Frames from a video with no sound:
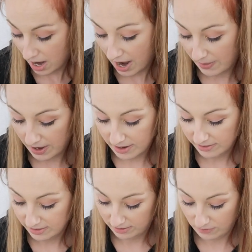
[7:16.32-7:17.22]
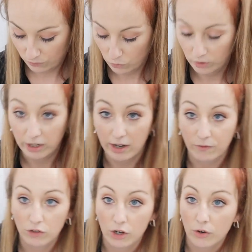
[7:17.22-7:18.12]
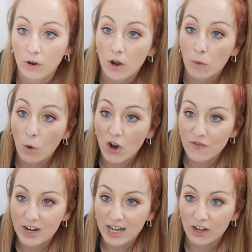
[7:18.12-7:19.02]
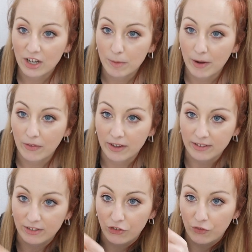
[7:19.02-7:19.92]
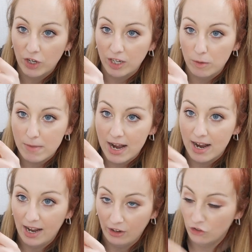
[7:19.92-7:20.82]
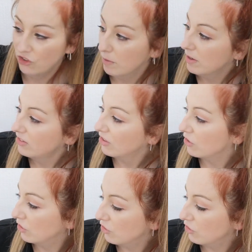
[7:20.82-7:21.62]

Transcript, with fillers: And then this is the Fall in Love 2. What I really like about this is you get your matte and your shimmer. So you can